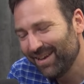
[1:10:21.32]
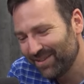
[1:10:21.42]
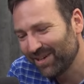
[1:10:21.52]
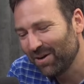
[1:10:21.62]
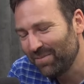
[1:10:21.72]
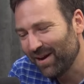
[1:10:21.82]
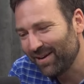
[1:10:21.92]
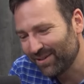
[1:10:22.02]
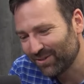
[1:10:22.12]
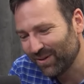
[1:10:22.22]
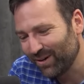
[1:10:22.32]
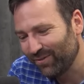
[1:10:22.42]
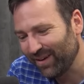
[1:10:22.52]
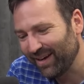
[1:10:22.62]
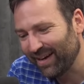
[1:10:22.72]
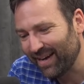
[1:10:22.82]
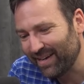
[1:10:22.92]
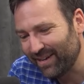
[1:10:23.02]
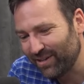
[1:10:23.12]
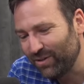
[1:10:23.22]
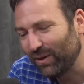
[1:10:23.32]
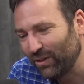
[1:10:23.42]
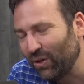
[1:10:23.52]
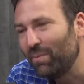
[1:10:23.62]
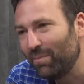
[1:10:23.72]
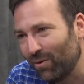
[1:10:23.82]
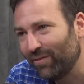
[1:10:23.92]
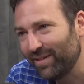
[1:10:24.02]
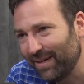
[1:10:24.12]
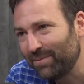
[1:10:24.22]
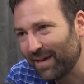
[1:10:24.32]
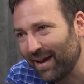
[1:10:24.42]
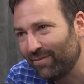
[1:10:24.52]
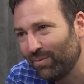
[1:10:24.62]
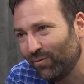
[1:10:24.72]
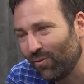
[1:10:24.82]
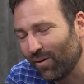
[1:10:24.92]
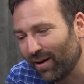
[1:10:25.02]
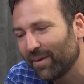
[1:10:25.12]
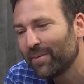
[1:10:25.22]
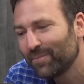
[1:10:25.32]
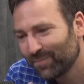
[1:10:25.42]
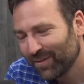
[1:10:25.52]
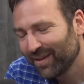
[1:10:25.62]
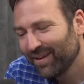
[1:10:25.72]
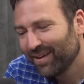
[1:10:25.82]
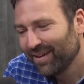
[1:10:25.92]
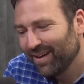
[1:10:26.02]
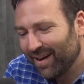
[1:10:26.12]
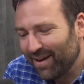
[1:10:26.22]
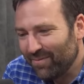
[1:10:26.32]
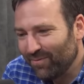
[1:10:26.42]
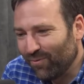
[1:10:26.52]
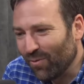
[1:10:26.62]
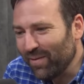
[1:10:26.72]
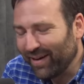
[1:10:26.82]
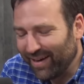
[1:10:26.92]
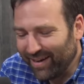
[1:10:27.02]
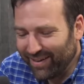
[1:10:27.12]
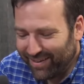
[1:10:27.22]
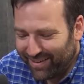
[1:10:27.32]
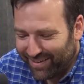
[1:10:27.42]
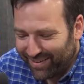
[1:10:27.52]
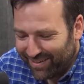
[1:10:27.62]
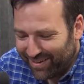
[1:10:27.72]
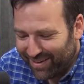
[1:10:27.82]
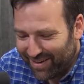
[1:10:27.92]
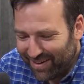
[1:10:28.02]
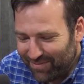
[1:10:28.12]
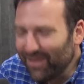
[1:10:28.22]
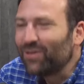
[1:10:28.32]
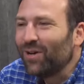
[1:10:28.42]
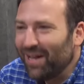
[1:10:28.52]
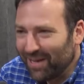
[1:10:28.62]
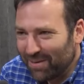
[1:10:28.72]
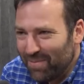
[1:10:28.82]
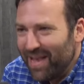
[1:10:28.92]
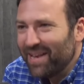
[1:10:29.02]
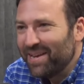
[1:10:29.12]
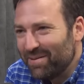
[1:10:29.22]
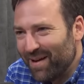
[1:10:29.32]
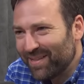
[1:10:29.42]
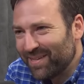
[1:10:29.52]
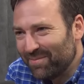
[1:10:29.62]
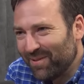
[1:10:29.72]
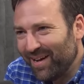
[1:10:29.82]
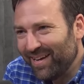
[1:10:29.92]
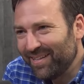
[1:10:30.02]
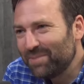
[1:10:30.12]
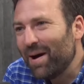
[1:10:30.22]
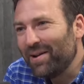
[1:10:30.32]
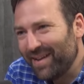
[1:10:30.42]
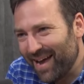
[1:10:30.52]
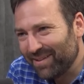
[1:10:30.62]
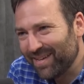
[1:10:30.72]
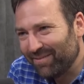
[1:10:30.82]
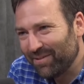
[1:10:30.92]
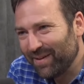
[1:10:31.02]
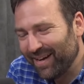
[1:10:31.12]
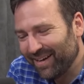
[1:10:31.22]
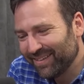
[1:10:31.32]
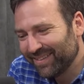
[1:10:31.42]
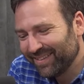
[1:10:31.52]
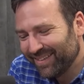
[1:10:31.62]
you know, to go beyond your Twitter feed and, and, to do a little bit more of a deep dive before um, forming a a, vitriolic opinion about someone and spouting it out to everybody else.